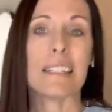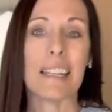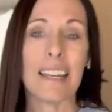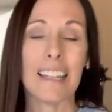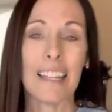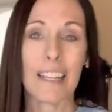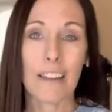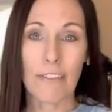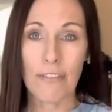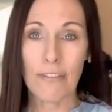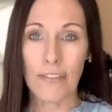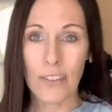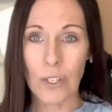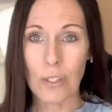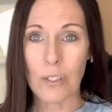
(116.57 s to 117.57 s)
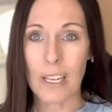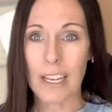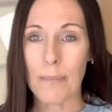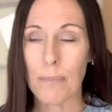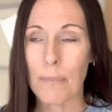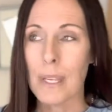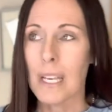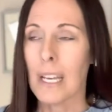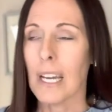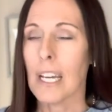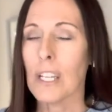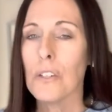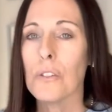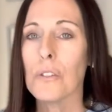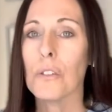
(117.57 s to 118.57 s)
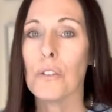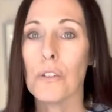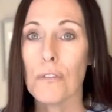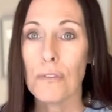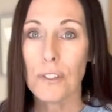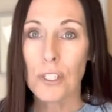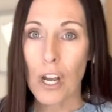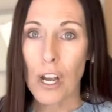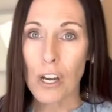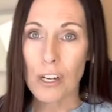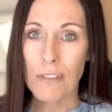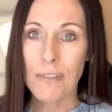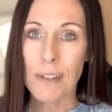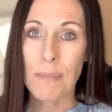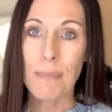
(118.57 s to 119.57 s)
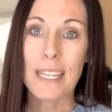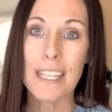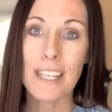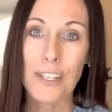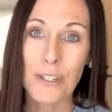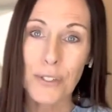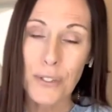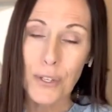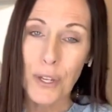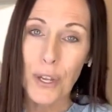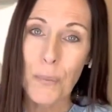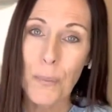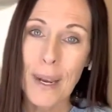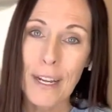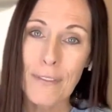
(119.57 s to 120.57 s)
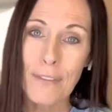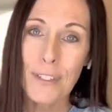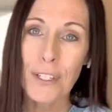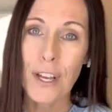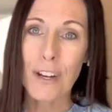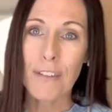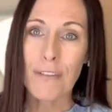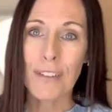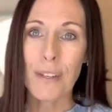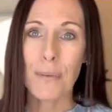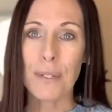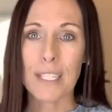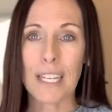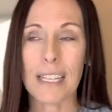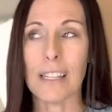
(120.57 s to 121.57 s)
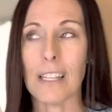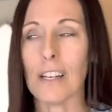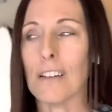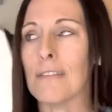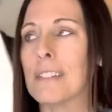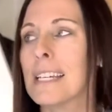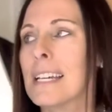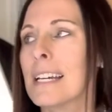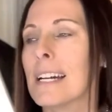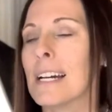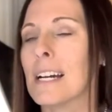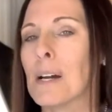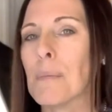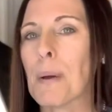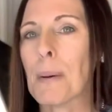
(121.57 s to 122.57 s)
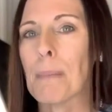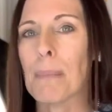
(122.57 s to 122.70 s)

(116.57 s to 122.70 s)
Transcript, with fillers: kind of like a fill light. I used to do photography many years ago, wedding photography, which I loved. Um,